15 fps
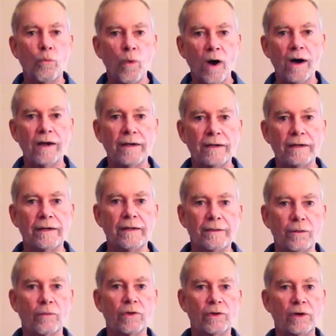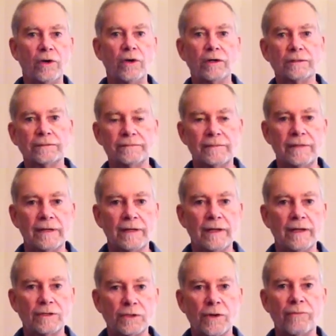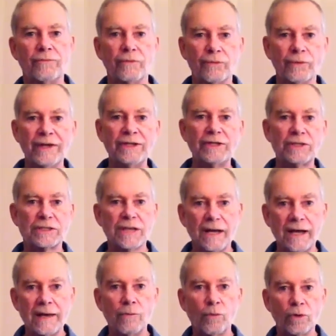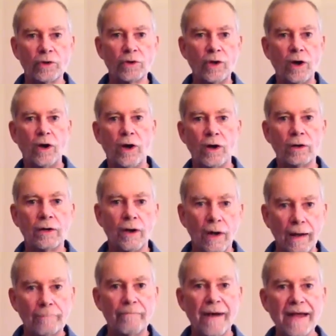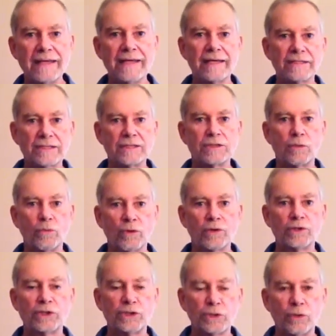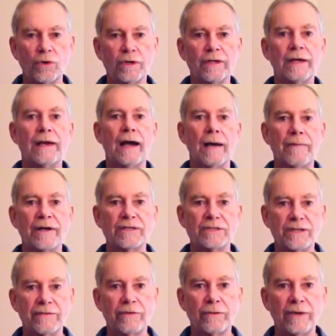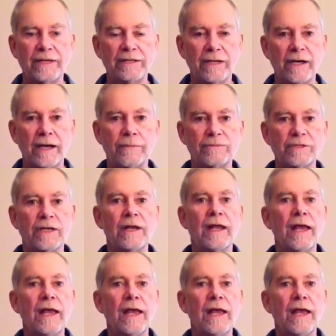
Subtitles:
1 that we're long. So for each time we're long, my guess is that we're short about 7 or 8 times.